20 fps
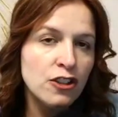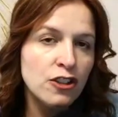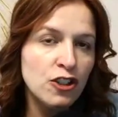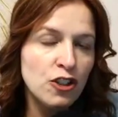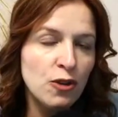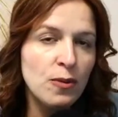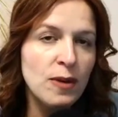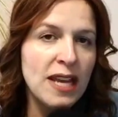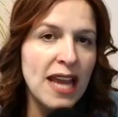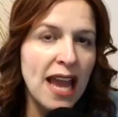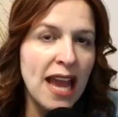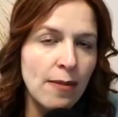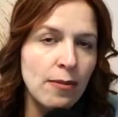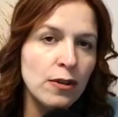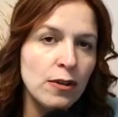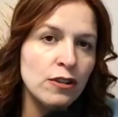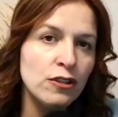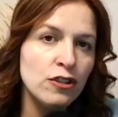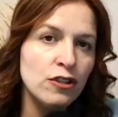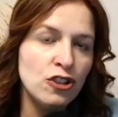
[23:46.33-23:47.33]
to be
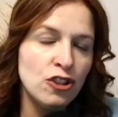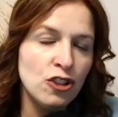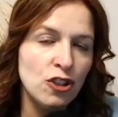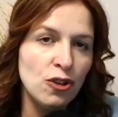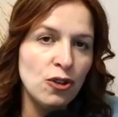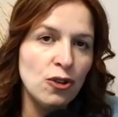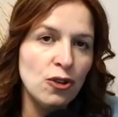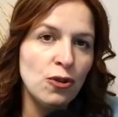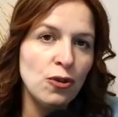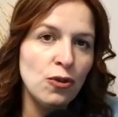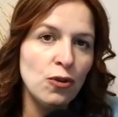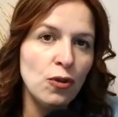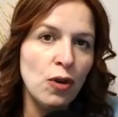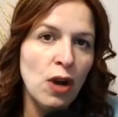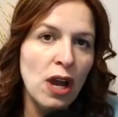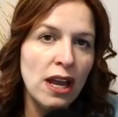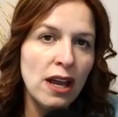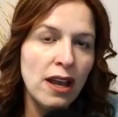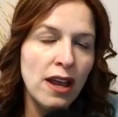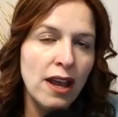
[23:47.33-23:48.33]
able
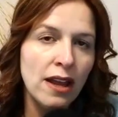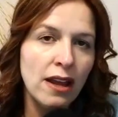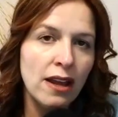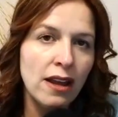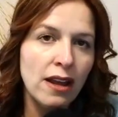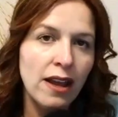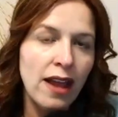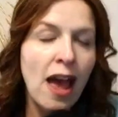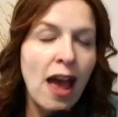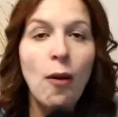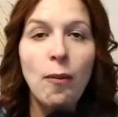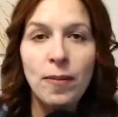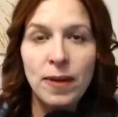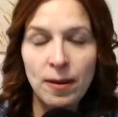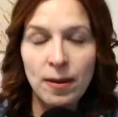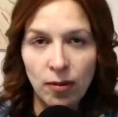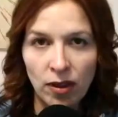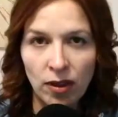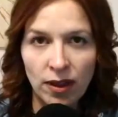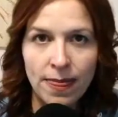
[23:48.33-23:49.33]
to help
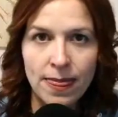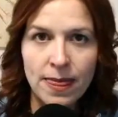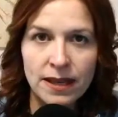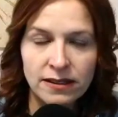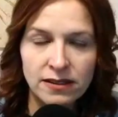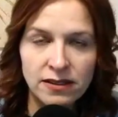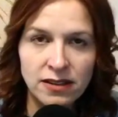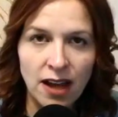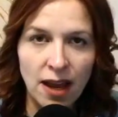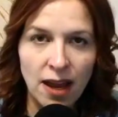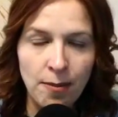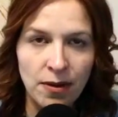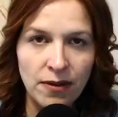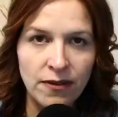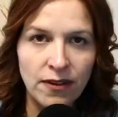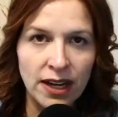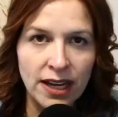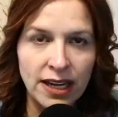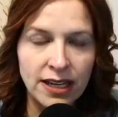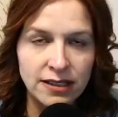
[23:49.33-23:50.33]
people in this type
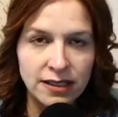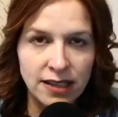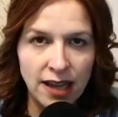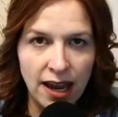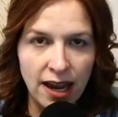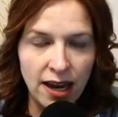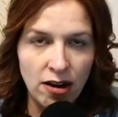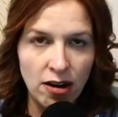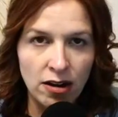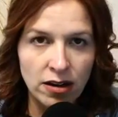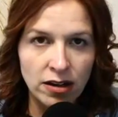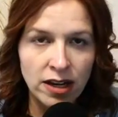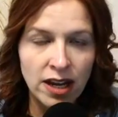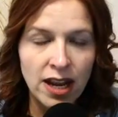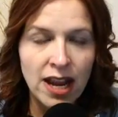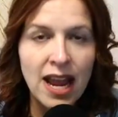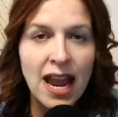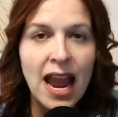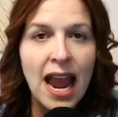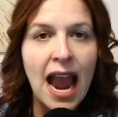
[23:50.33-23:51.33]
of a container.
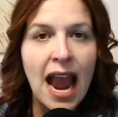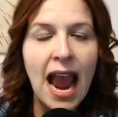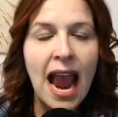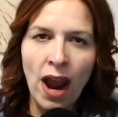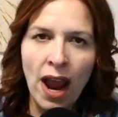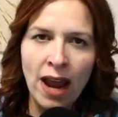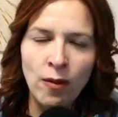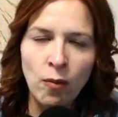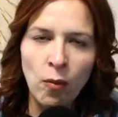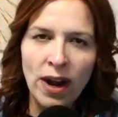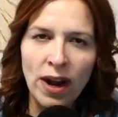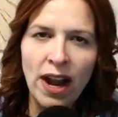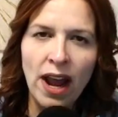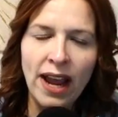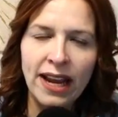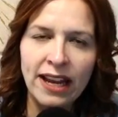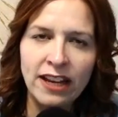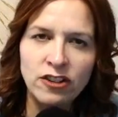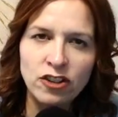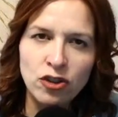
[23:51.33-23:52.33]
And when
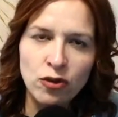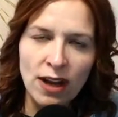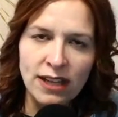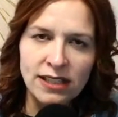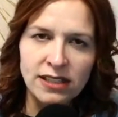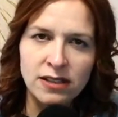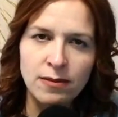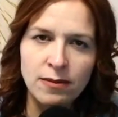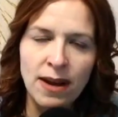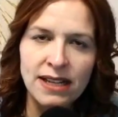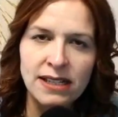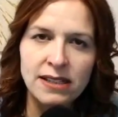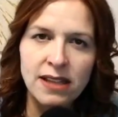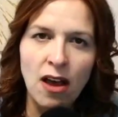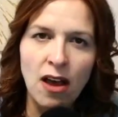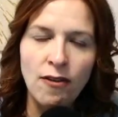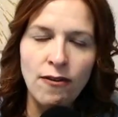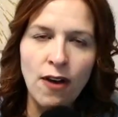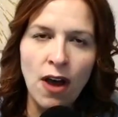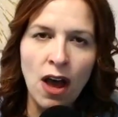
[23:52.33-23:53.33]
I can trust
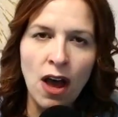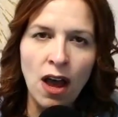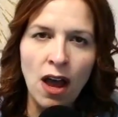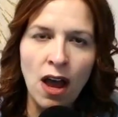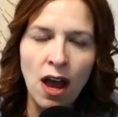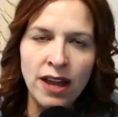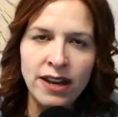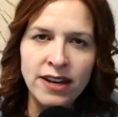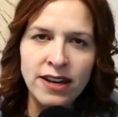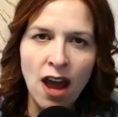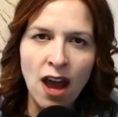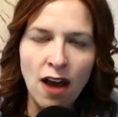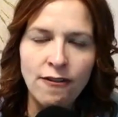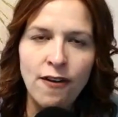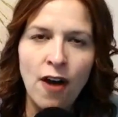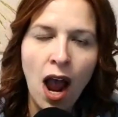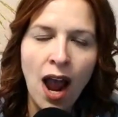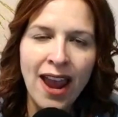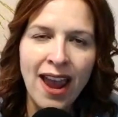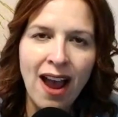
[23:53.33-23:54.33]
myself
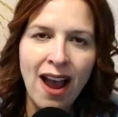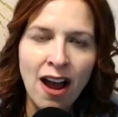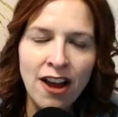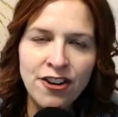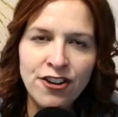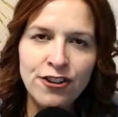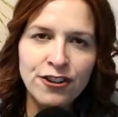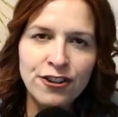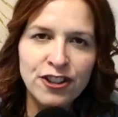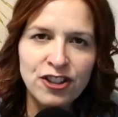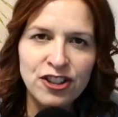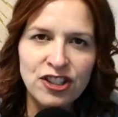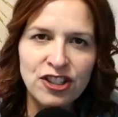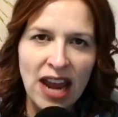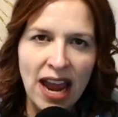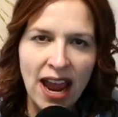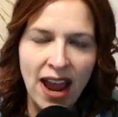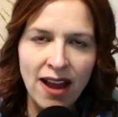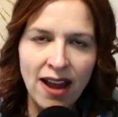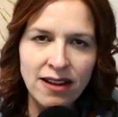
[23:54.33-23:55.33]
enough, I
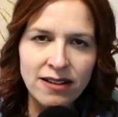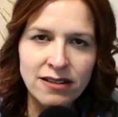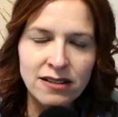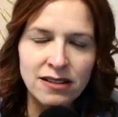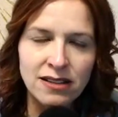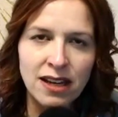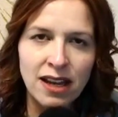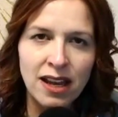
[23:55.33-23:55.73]
understand